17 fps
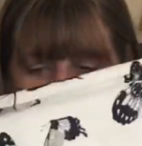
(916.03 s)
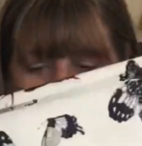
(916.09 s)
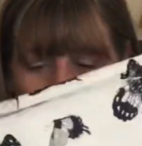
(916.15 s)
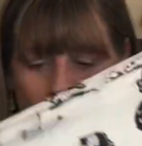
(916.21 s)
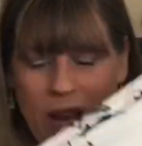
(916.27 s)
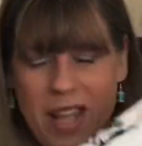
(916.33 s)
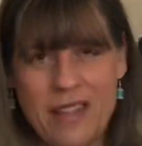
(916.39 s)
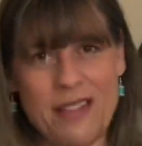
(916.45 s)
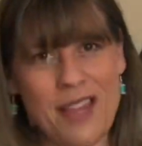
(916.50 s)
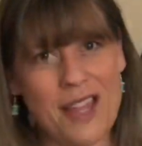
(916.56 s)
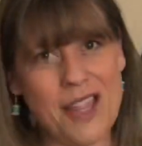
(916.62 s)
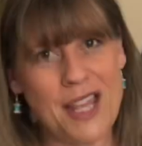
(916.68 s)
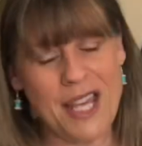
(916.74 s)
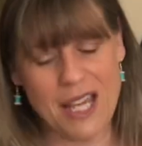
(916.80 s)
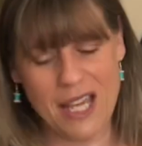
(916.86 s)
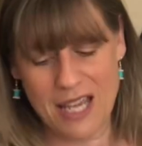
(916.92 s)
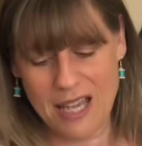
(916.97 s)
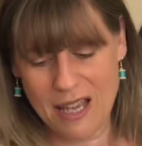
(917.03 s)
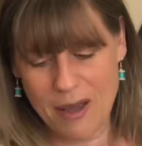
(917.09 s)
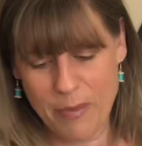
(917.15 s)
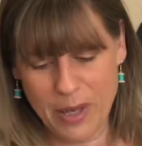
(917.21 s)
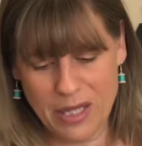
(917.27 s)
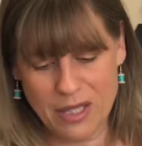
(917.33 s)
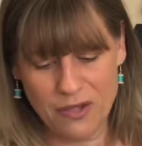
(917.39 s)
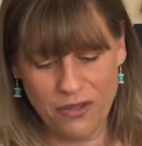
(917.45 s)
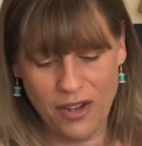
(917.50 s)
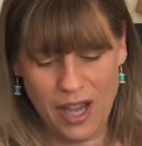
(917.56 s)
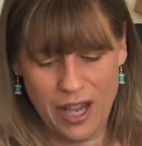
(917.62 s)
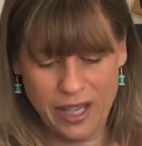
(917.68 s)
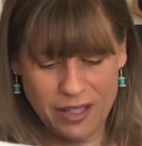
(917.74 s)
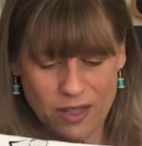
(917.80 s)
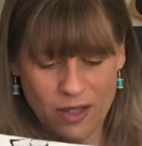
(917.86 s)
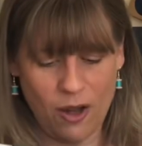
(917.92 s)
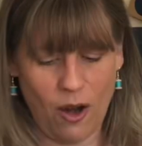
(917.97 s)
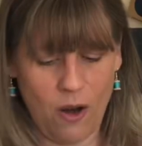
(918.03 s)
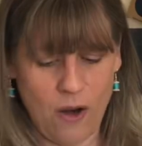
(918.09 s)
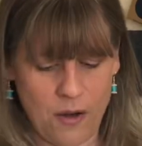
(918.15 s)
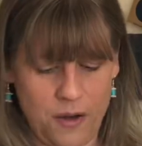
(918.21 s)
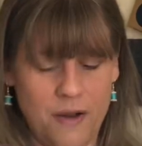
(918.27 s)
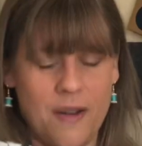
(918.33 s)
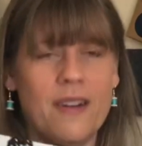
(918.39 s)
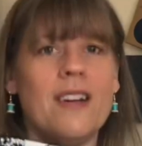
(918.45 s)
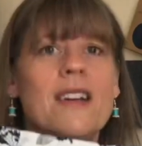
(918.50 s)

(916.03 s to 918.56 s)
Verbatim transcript: with the butterflies on.